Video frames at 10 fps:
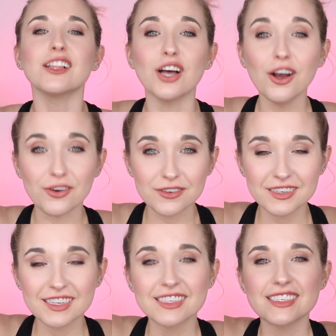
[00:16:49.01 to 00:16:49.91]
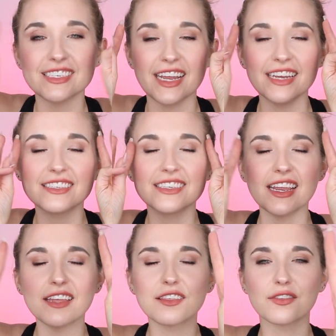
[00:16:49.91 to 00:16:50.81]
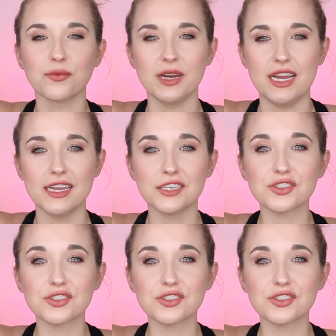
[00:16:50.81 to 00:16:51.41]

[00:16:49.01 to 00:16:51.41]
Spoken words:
Hello, today is day 3.